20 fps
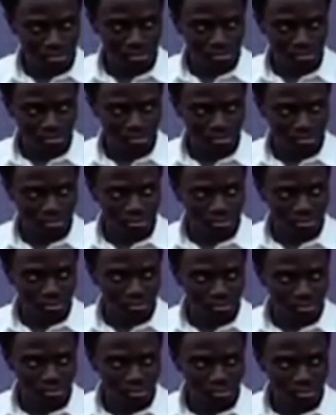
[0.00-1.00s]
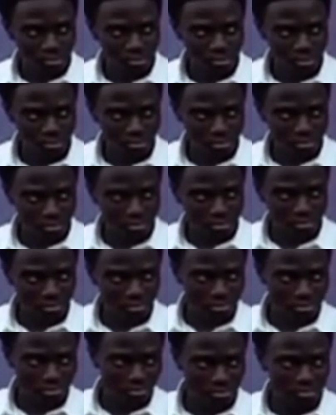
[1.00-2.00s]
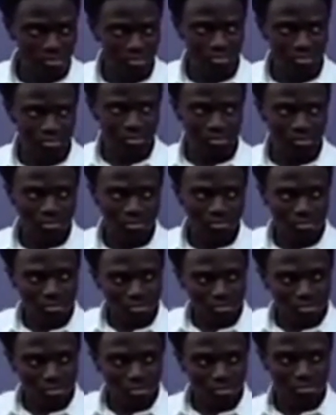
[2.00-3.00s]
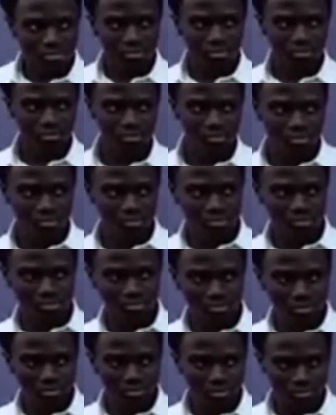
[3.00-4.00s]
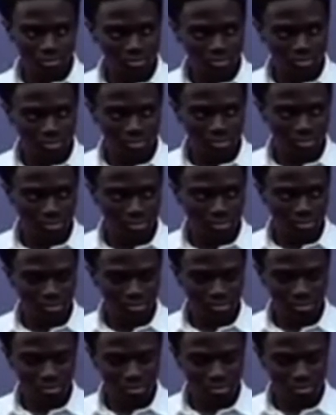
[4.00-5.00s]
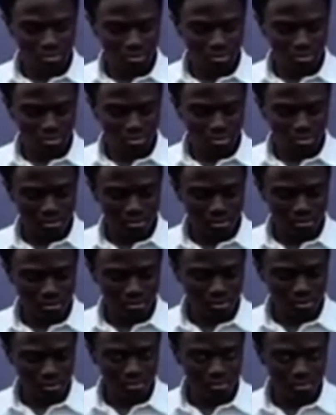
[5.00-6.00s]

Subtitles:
(not speaking)